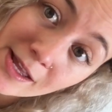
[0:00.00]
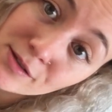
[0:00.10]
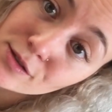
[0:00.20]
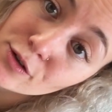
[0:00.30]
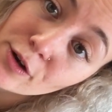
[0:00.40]

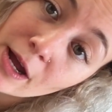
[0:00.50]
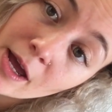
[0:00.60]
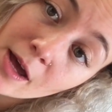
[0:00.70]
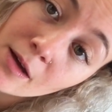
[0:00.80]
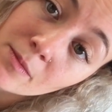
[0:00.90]

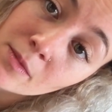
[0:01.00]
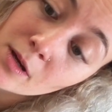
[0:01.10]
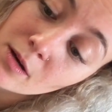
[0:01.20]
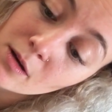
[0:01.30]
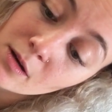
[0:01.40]
Instagram.
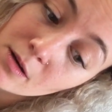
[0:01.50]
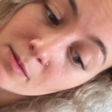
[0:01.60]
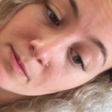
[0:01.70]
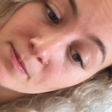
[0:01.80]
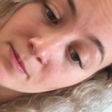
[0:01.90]

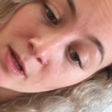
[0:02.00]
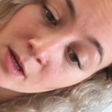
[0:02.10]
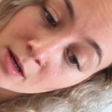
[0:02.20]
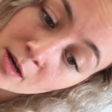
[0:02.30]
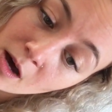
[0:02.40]

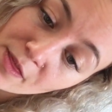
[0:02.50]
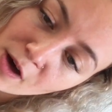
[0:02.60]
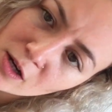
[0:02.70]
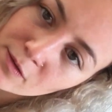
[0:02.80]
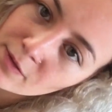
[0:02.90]
I
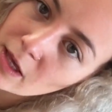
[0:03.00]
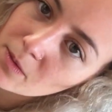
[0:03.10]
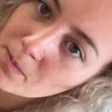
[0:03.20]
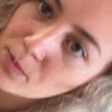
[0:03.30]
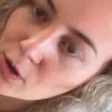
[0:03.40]
thought of like
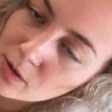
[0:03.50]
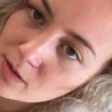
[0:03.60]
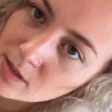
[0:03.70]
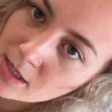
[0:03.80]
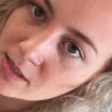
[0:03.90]

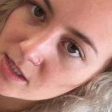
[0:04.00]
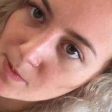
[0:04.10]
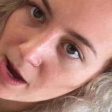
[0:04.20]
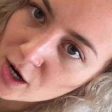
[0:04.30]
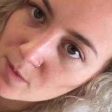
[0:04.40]
books that
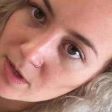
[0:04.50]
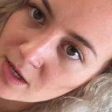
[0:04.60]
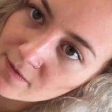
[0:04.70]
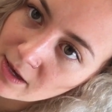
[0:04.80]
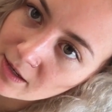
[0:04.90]
inspire
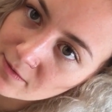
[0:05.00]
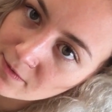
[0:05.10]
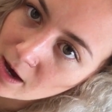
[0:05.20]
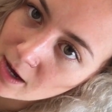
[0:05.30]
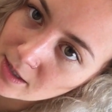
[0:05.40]
me, if I could
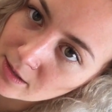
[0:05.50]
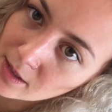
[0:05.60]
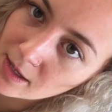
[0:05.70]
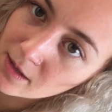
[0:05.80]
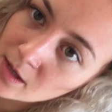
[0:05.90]
find
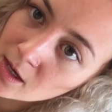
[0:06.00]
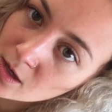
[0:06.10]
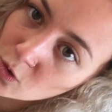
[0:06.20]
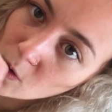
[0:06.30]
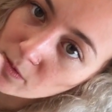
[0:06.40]
like
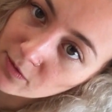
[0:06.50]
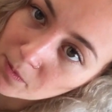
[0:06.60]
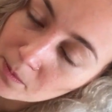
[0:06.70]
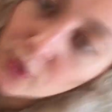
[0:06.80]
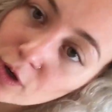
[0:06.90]
quotes
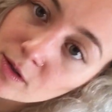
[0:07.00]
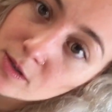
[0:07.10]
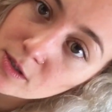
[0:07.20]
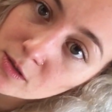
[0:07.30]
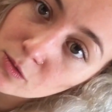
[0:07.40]
from
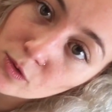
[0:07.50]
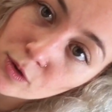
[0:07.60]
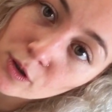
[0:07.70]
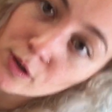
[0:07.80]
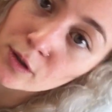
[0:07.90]
books
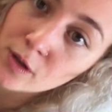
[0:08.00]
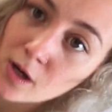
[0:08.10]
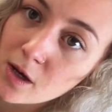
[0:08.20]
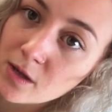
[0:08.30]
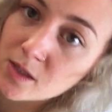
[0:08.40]
or
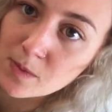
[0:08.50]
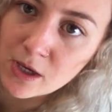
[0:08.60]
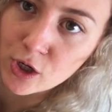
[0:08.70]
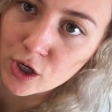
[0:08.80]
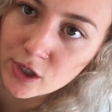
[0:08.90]

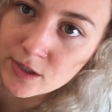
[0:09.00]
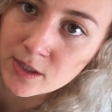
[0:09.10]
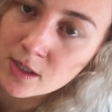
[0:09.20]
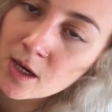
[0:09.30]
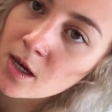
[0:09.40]

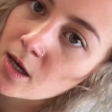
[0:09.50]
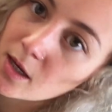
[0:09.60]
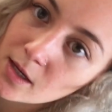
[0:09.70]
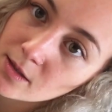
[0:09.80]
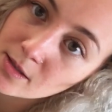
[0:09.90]
speakers.
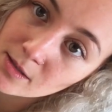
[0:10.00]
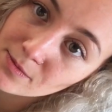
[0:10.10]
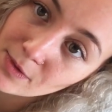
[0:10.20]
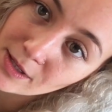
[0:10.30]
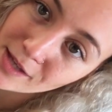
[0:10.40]

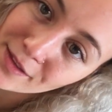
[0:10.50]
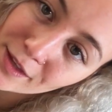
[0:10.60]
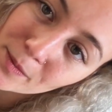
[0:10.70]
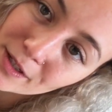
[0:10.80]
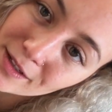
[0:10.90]
It's
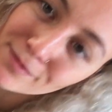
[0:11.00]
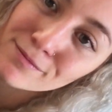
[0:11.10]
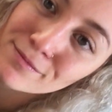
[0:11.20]
unlimited.